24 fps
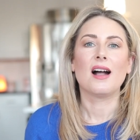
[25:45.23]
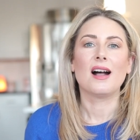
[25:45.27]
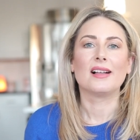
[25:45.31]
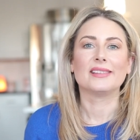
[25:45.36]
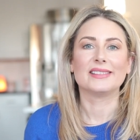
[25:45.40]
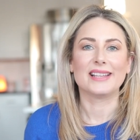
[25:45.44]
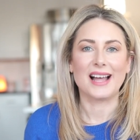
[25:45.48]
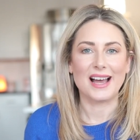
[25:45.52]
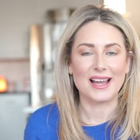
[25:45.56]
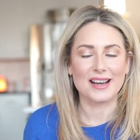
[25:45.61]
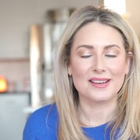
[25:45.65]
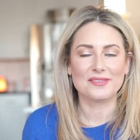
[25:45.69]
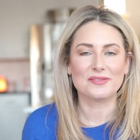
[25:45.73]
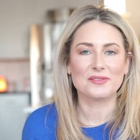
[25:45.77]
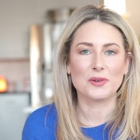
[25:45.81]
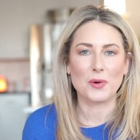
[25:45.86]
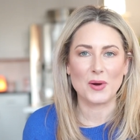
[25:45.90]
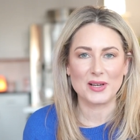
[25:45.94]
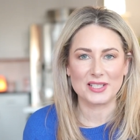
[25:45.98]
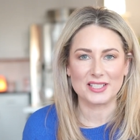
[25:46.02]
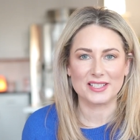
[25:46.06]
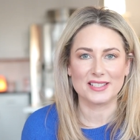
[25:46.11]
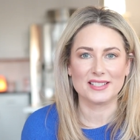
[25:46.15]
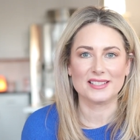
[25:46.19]
A lot of
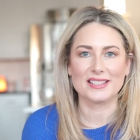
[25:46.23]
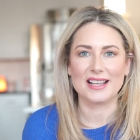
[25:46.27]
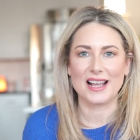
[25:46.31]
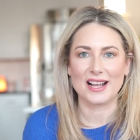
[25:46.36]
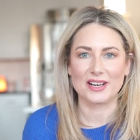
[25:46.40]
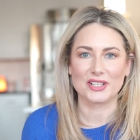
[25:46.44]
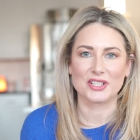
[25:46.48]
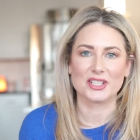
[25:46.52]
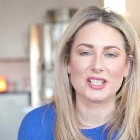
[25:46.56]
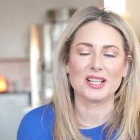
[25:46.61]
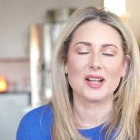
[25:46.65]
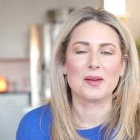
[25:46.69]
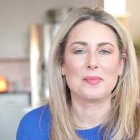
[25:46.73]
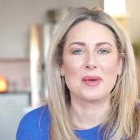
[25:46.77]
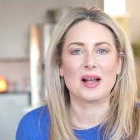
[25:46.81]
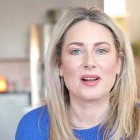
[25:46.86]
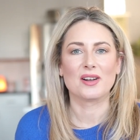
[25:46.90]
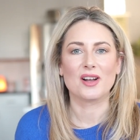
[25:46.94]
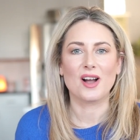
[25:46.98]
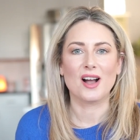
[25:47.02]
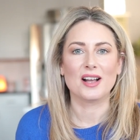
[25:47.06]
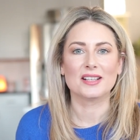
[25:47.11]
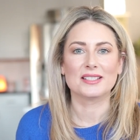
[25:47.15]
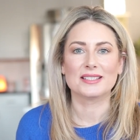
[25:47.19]
questions actually
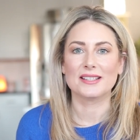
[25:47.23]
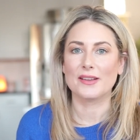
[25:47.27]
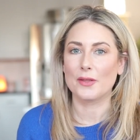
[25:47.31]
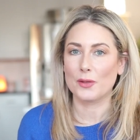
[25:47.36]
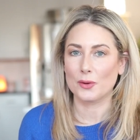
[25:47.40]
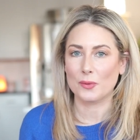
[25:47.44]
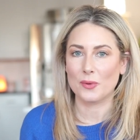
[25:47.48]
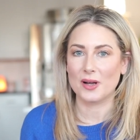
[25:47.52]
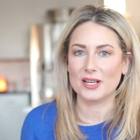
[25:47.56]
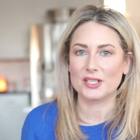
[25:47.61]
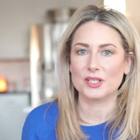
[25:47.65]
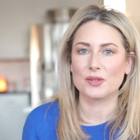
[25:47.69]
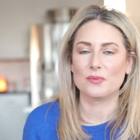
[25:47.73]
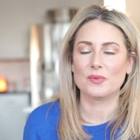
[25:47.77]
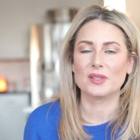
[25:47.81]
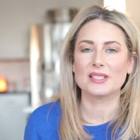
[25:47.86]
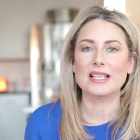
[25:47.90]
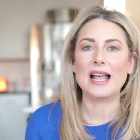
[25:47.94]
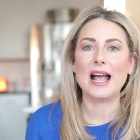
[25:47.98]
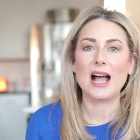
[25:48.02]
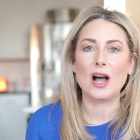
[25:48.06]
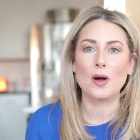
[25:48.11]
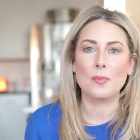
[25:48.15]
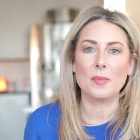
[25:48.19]
about cost. Another question was
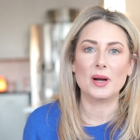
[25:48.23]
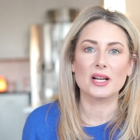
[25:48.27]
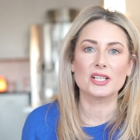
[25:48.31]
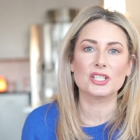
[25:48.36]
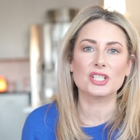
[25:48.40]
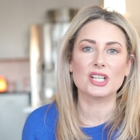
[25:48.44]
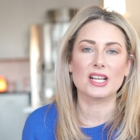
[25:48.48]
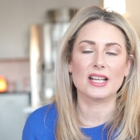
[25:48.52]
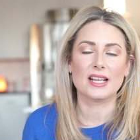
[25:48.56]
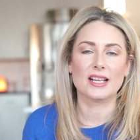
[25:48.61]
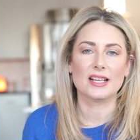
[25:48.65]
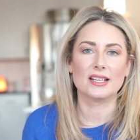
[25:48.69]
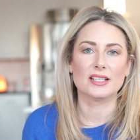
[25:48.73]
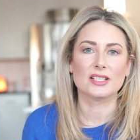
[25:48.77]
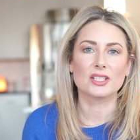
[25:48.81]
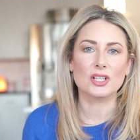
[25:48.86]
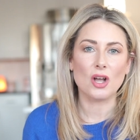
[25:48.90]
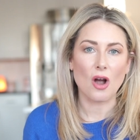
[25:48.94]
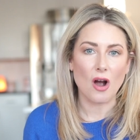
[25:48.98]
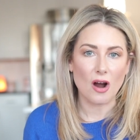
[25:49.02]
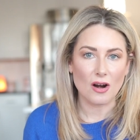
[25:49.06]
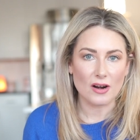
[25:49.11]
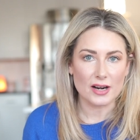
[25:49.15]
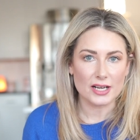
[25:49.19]
how much is
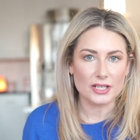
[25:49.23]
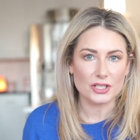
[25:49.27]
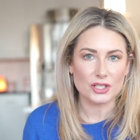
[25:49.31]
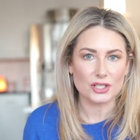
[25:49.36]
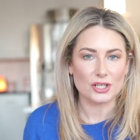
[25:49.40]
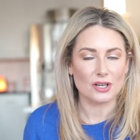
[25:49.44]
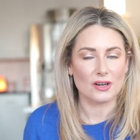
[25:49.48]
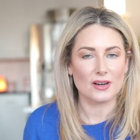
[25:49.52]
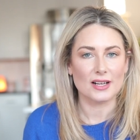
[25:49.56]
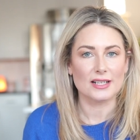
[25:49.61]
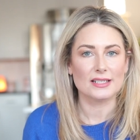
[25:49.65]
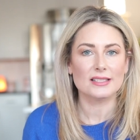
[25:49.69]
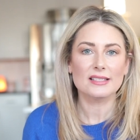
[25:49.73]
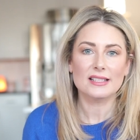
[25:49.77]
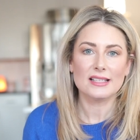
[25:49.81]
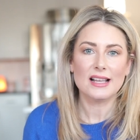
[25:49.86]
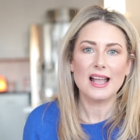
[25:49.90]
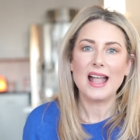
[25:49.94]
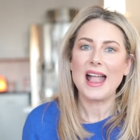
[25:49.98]
car insurance?